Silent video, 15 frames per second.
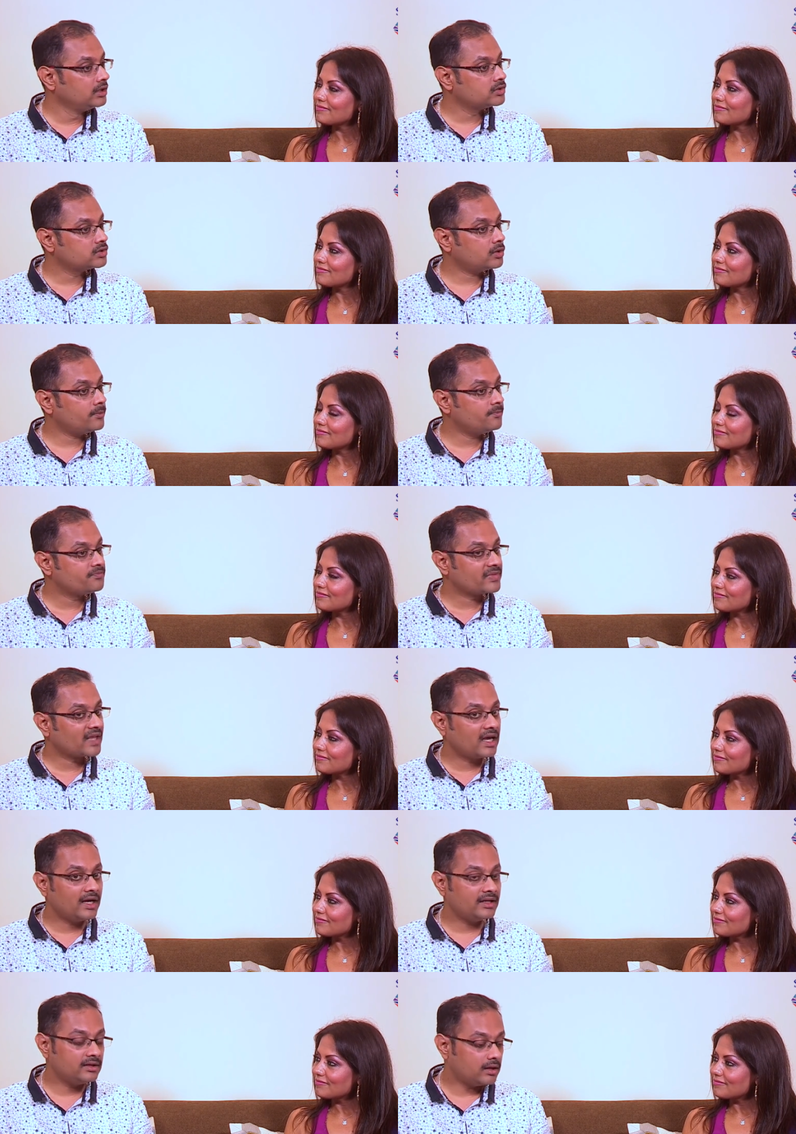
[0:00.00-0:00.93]
Speaker 1: So,
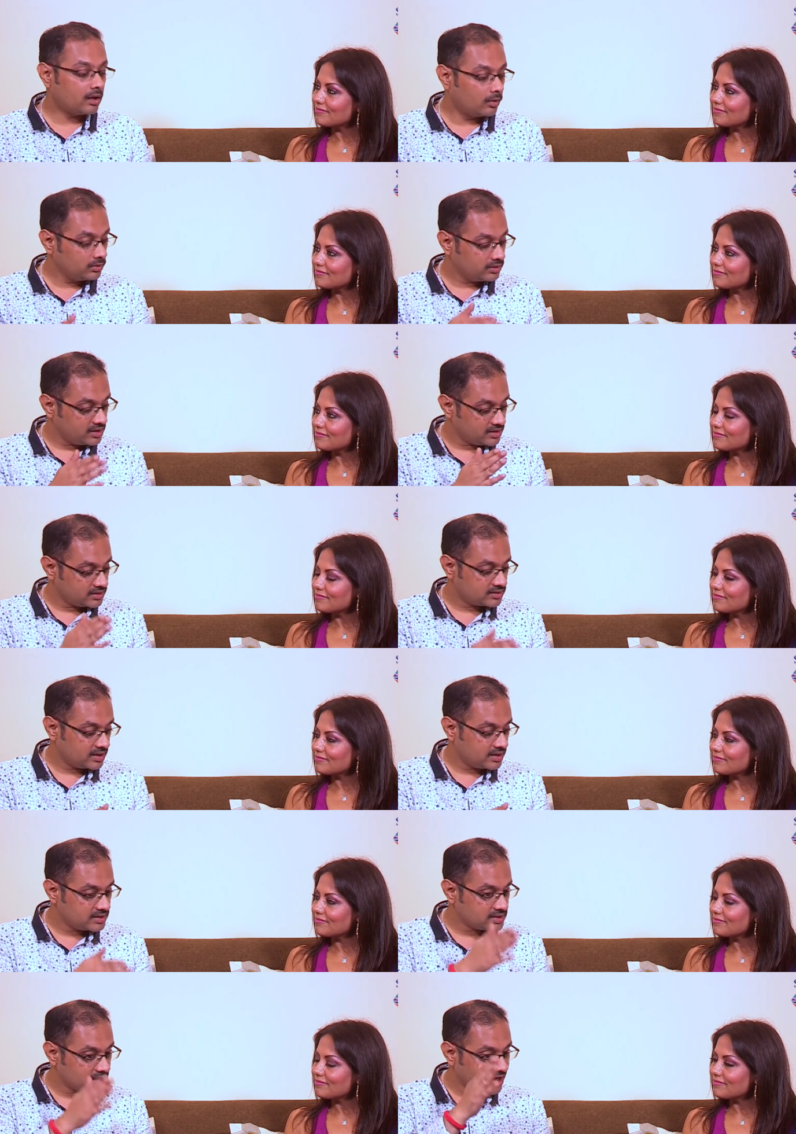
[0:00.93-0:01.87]
and all these
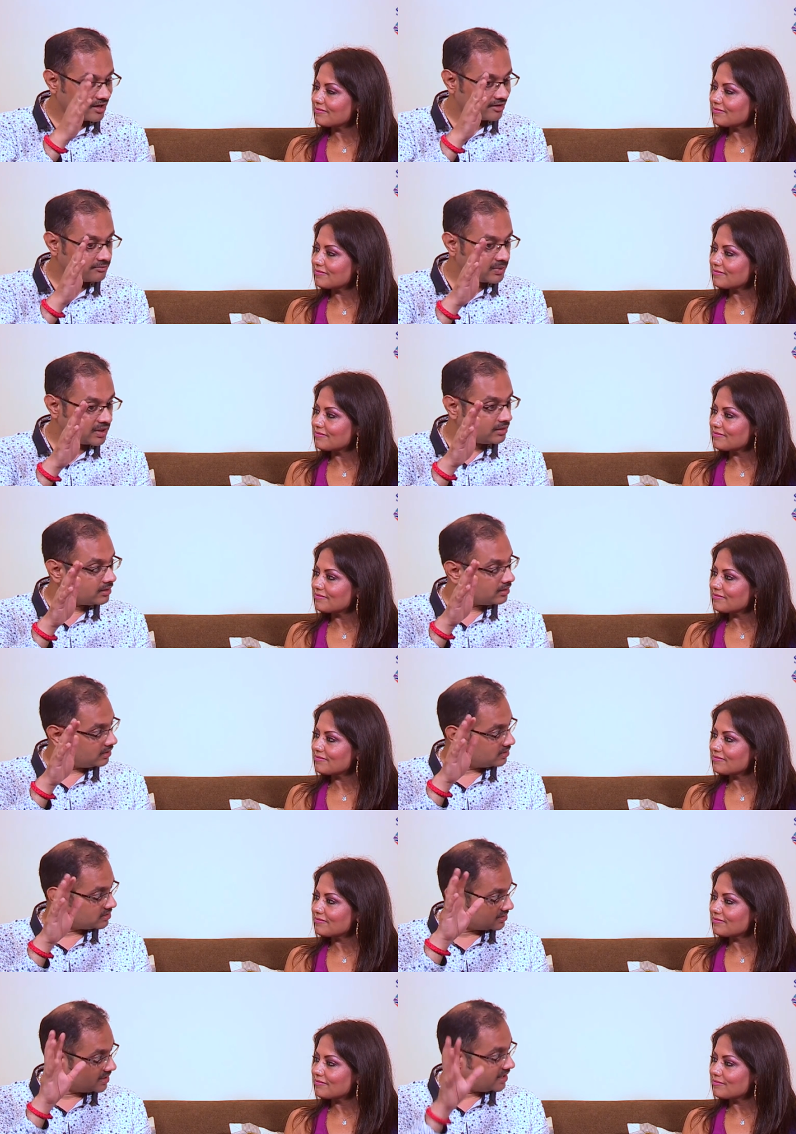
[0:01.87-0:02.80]
things have been,
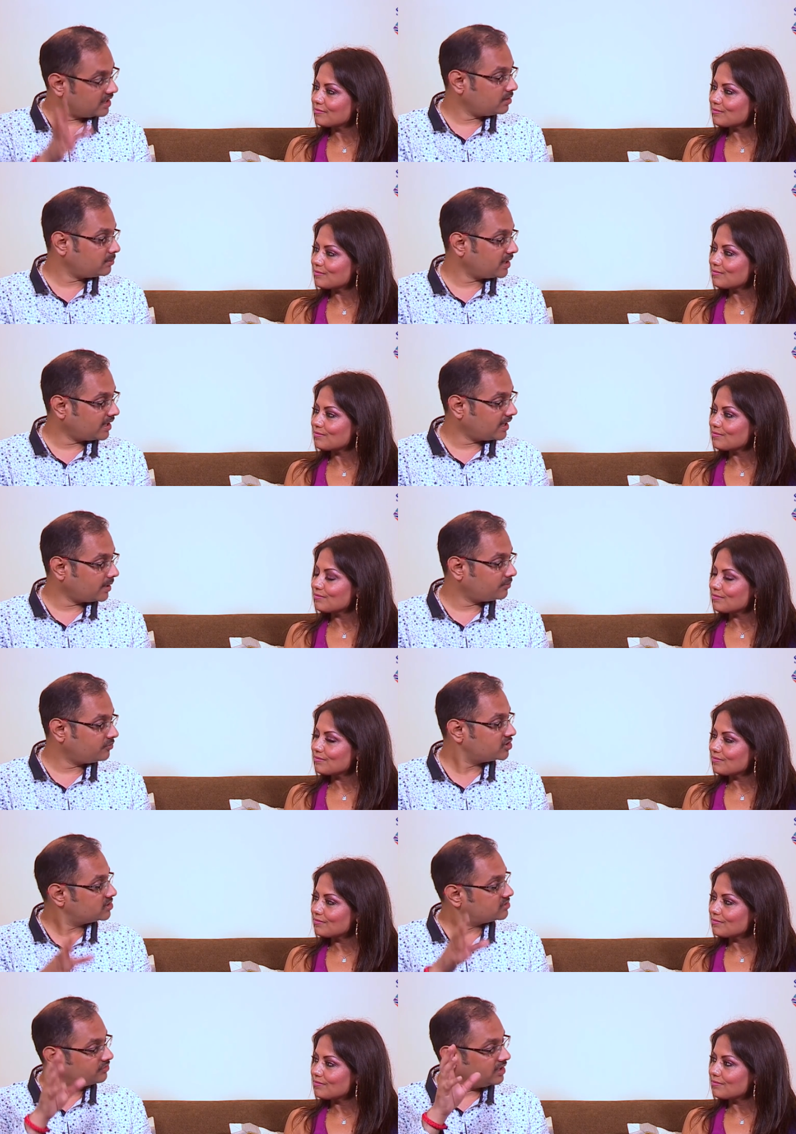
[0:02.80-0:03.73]
it's there in my app,
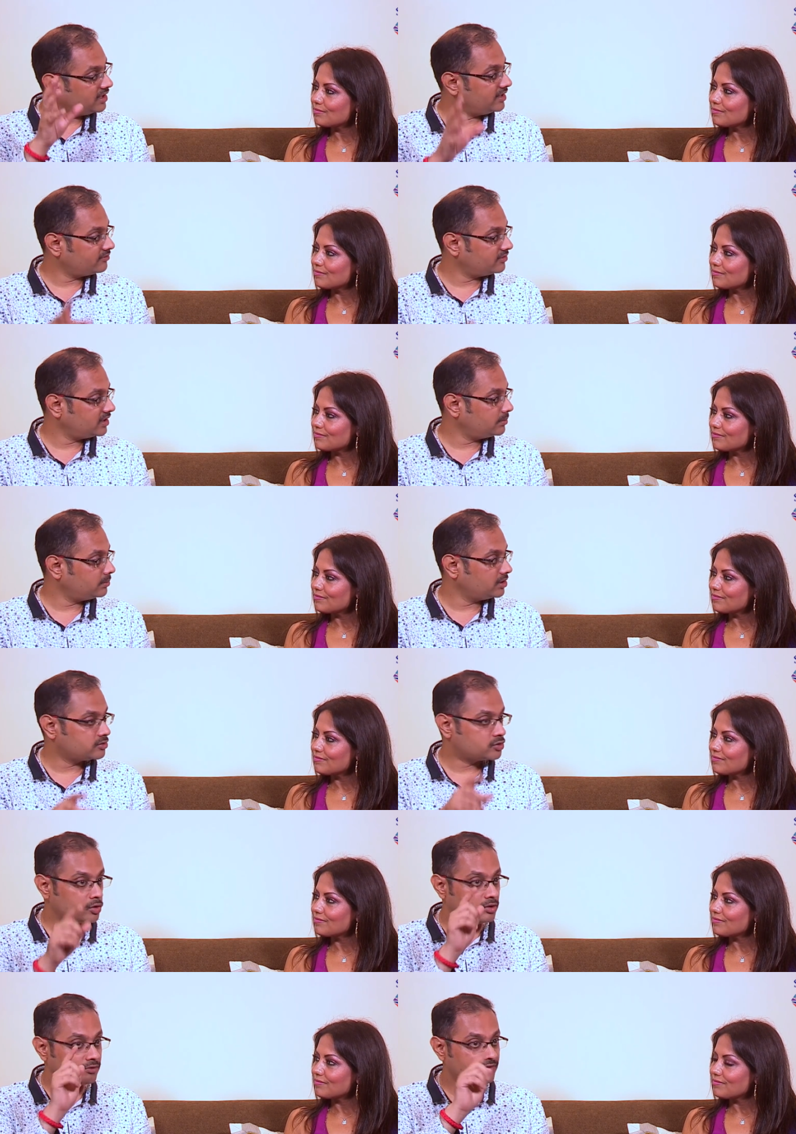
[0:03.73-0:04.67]
which is freely available.
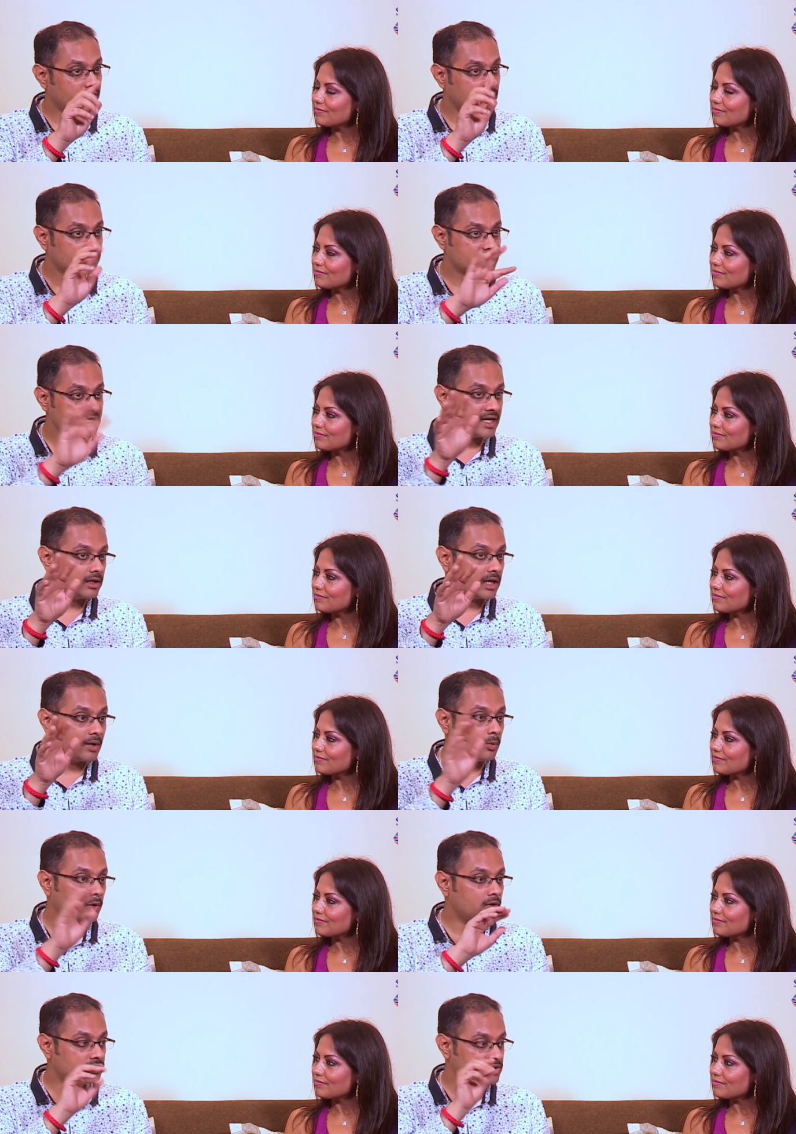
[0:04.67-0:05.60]
So if you are saying, I
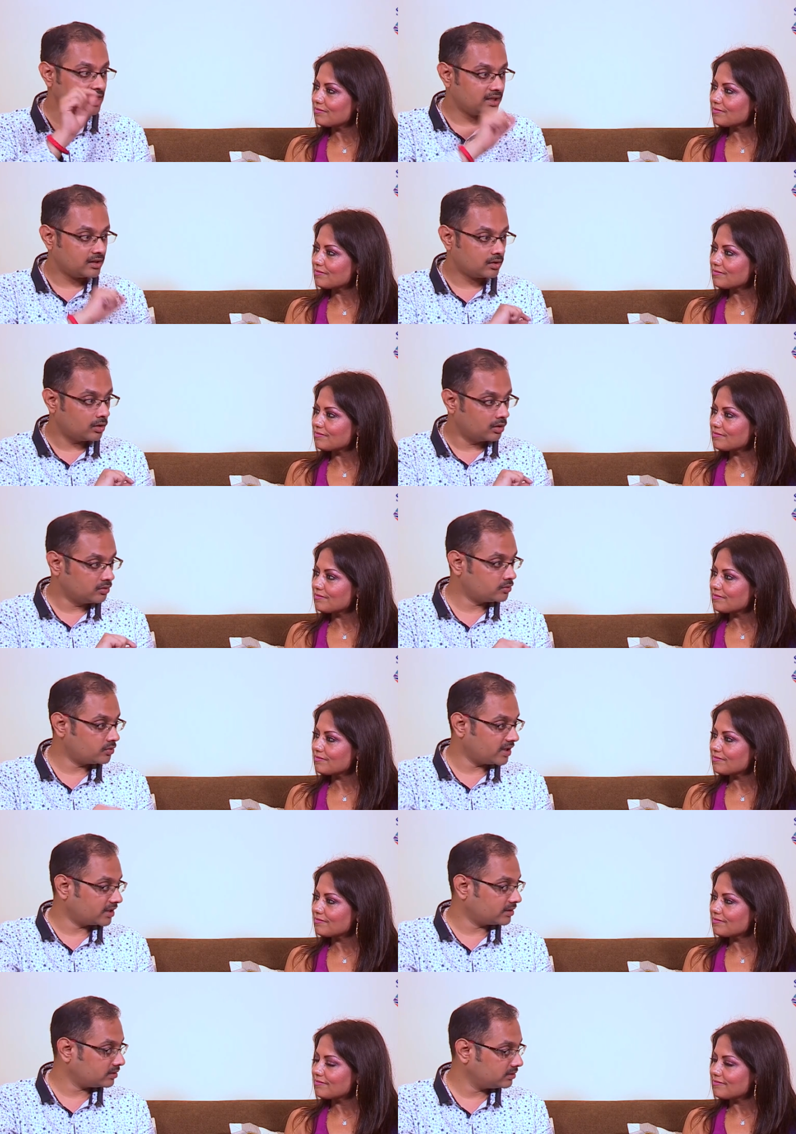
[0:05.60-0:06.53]
want to sign a
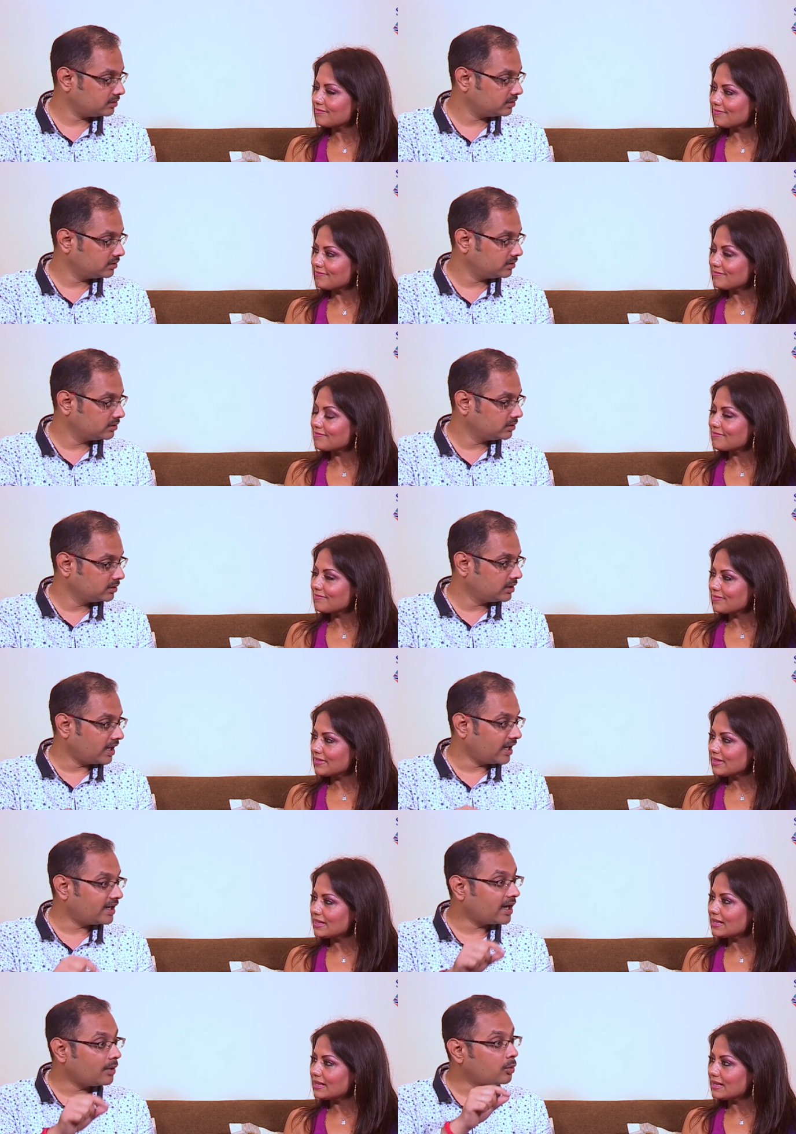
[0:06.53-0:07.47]
contract
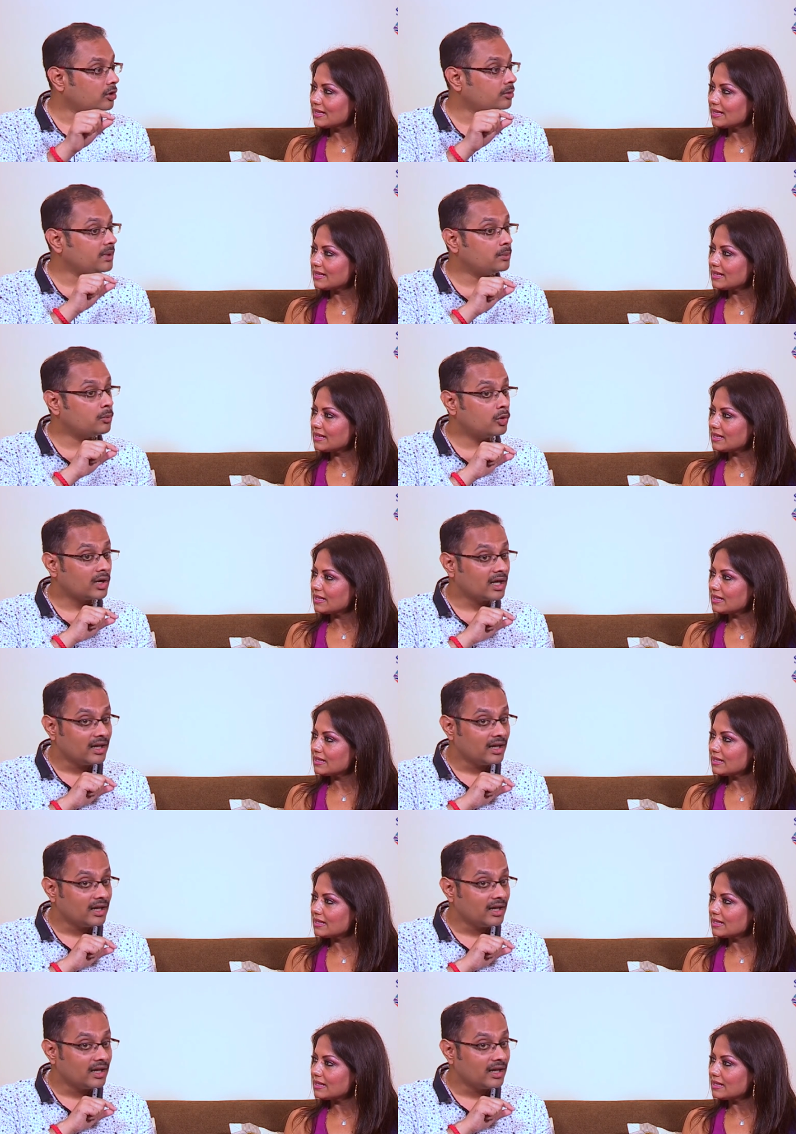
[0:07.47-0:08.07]
and I want to be more